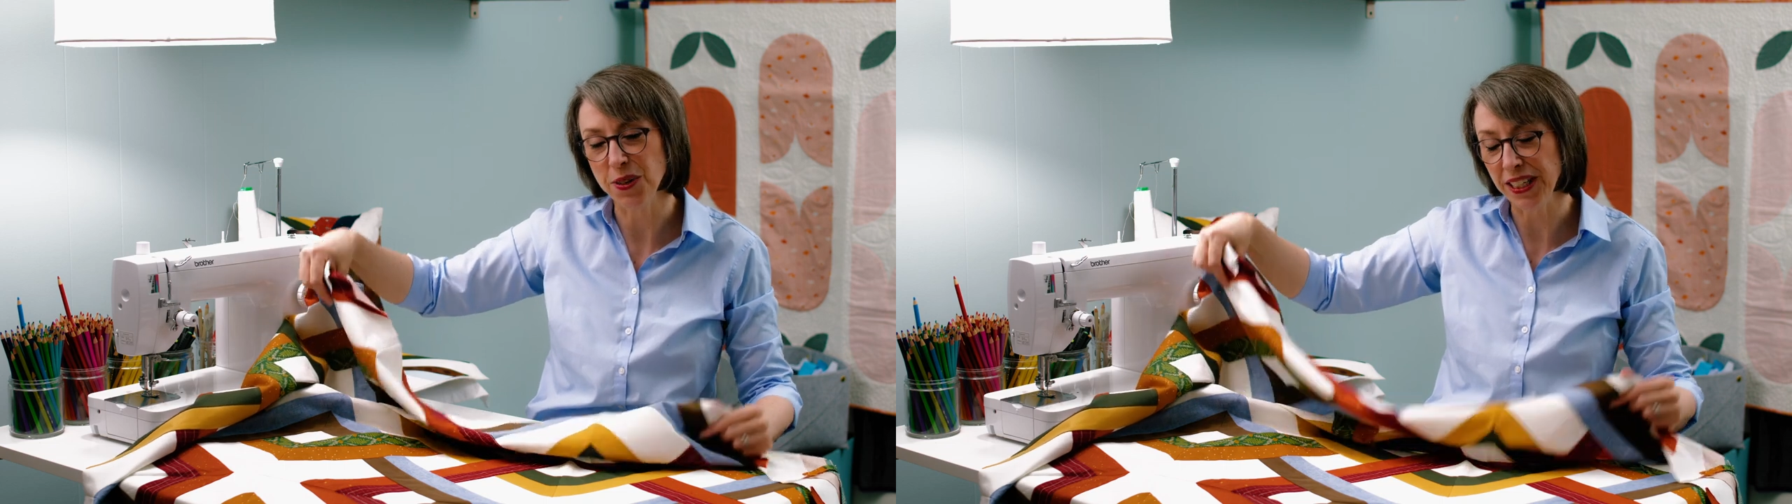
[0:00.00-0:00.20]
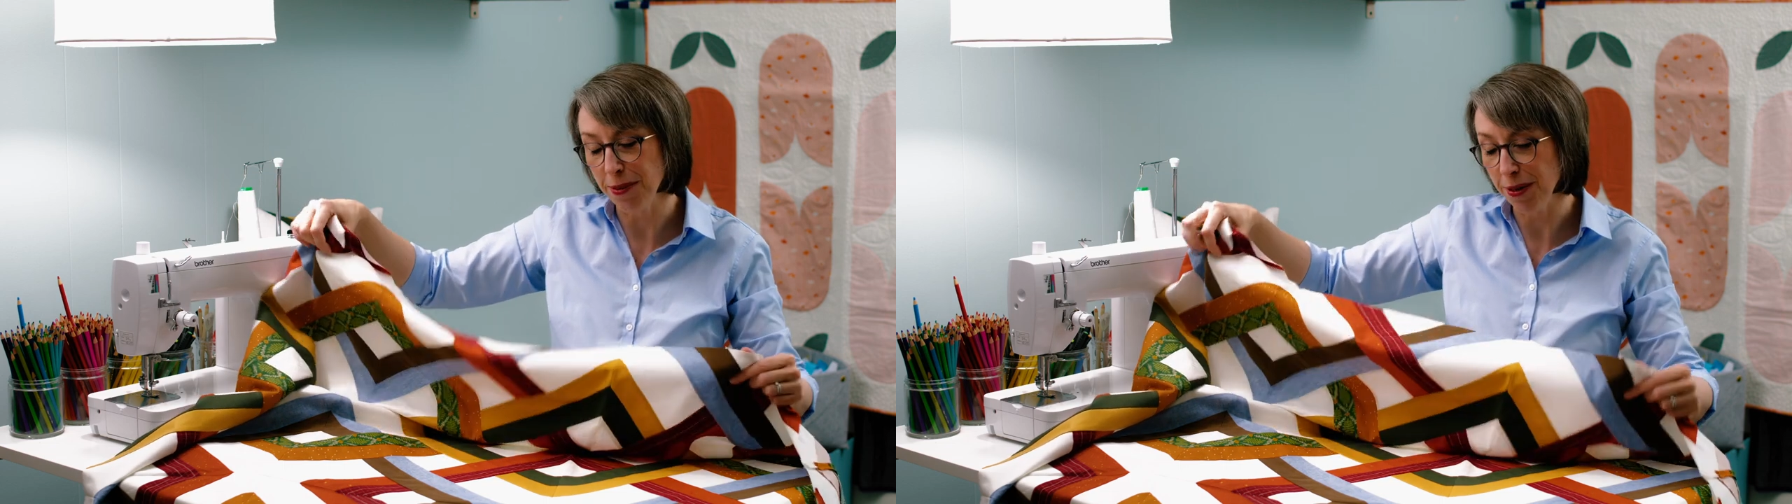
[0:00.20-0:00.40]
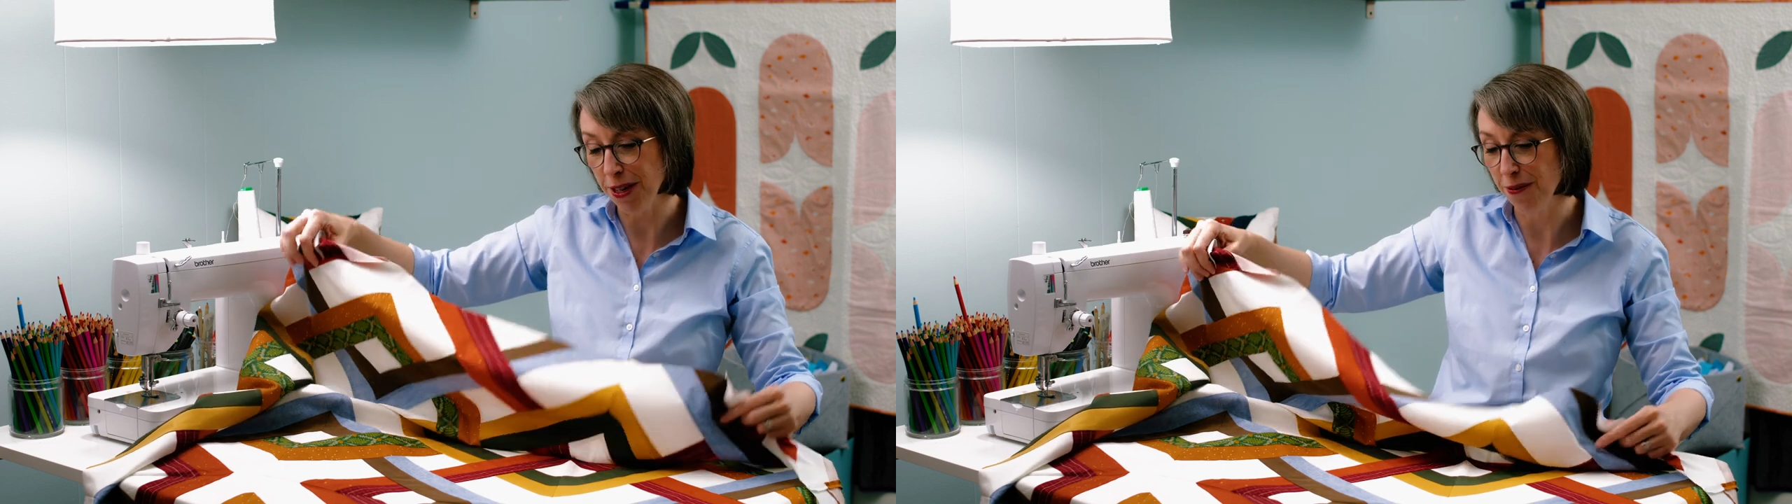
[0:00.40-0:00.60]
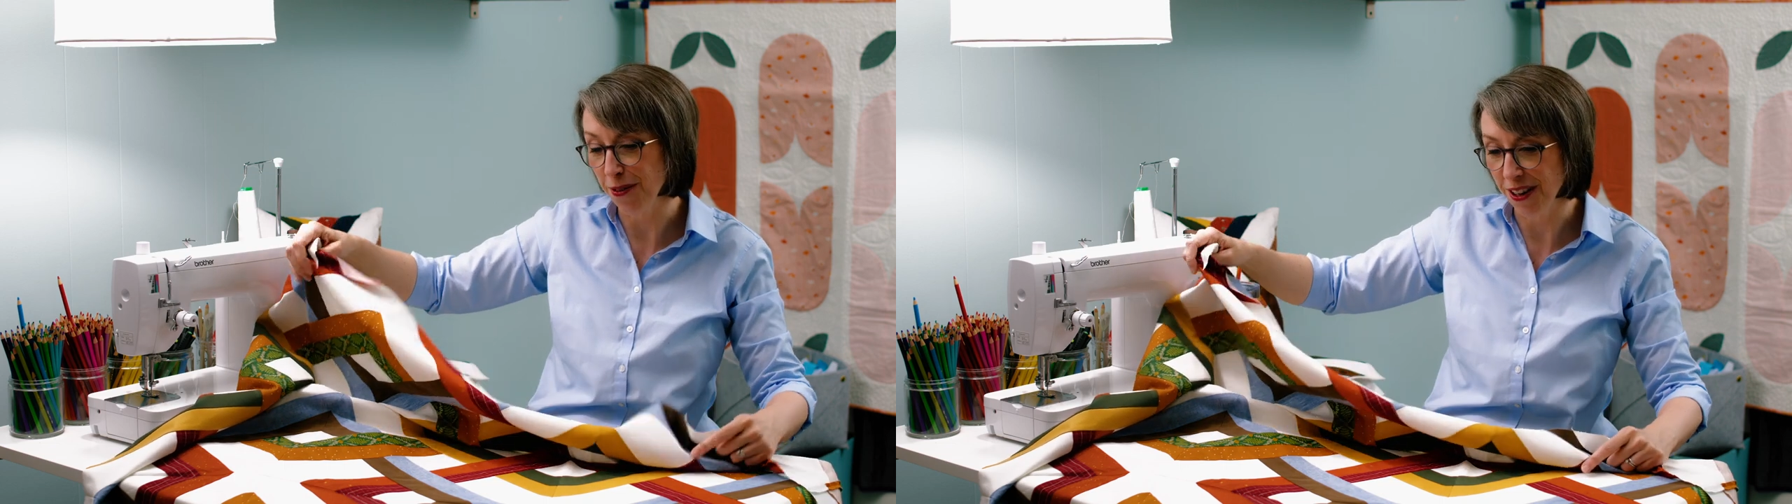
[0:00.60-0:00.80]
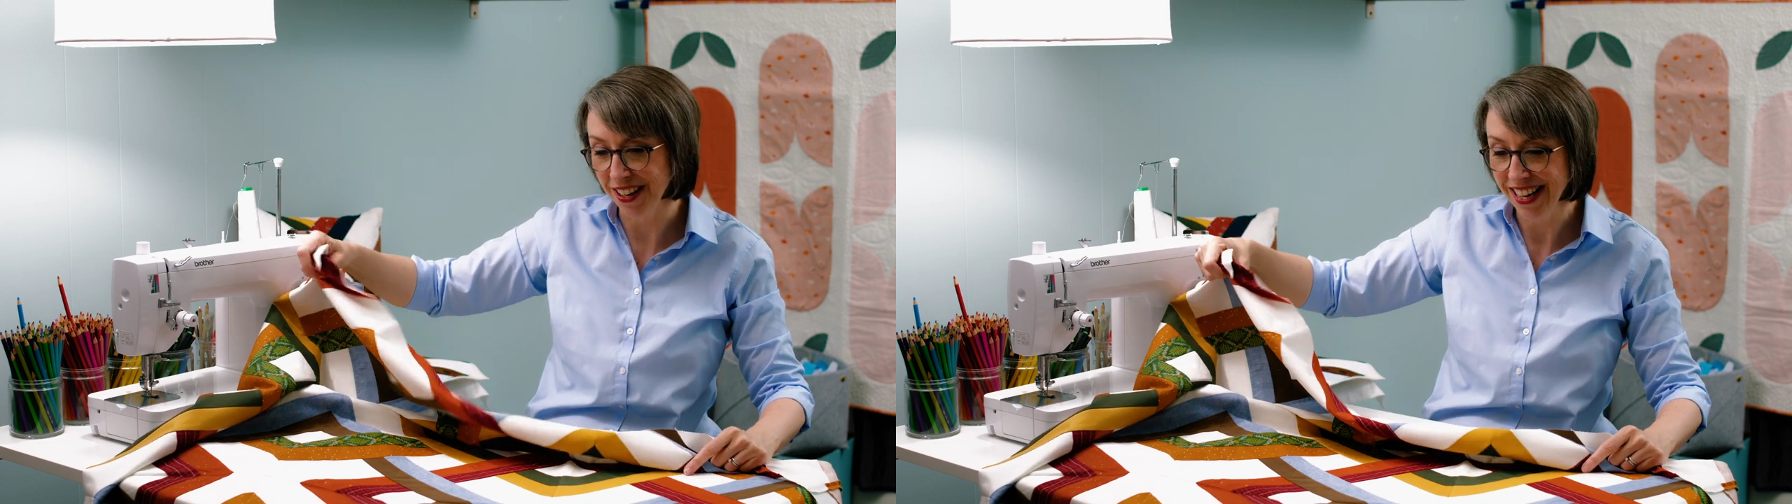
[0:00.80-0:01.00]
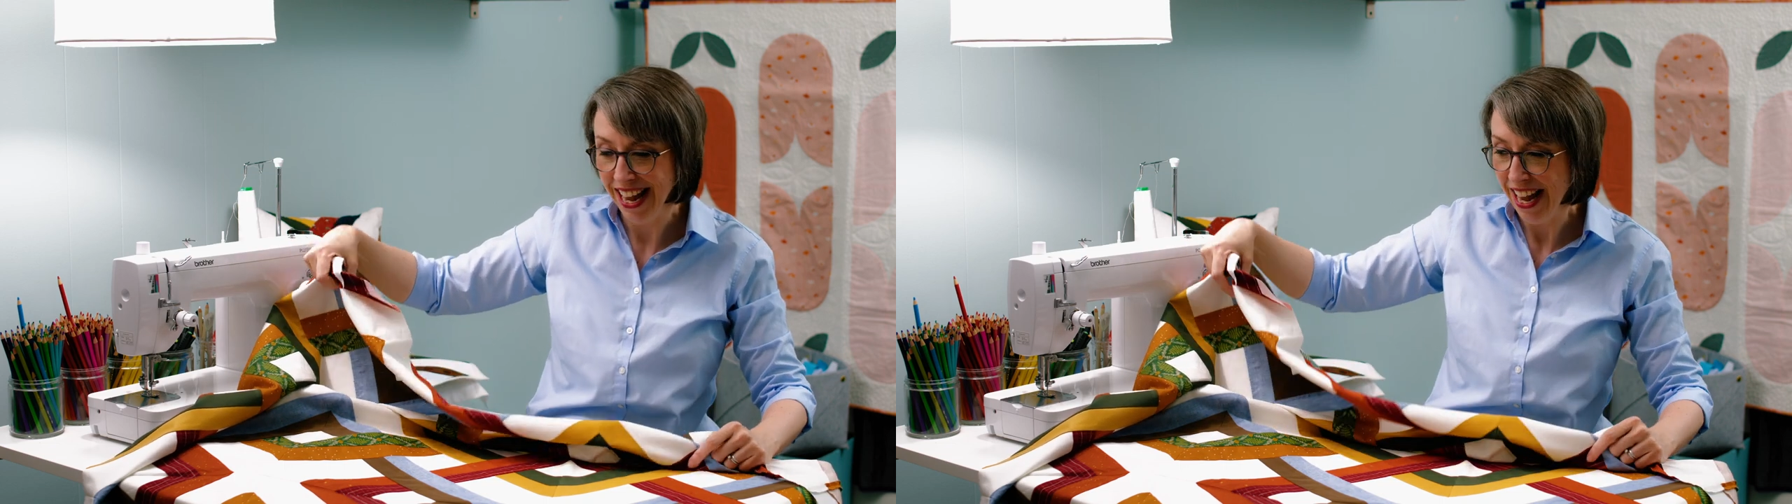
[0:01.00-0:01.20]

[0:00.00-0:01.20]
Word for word: really beautiful.